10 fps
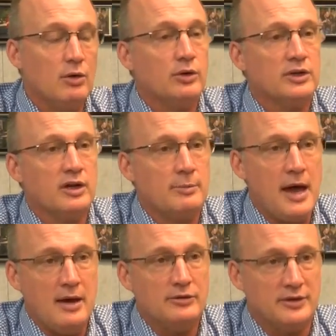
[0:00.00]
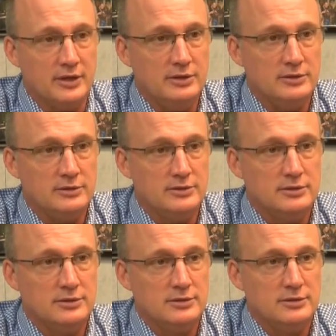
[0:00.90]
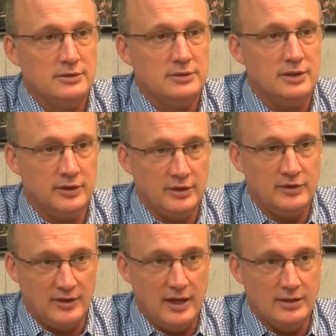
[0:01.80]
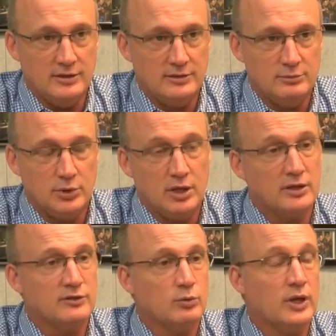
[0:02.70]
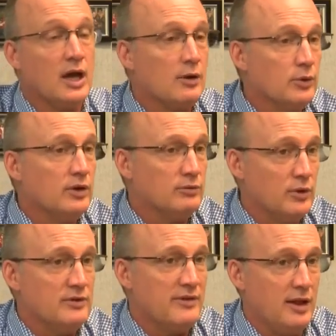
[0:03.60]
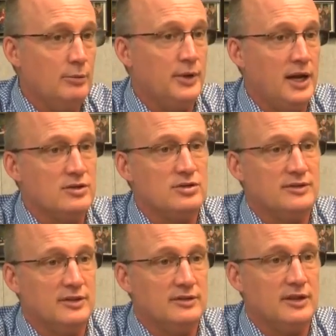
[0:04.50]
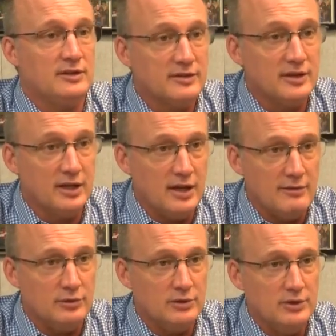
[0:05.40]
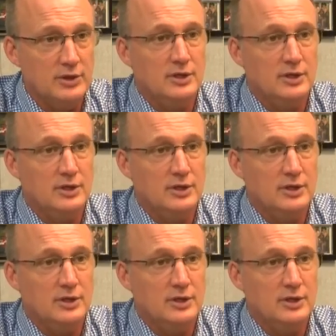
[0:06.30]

low-income housing in this state because we got rid of redevelopment agencies at the city level.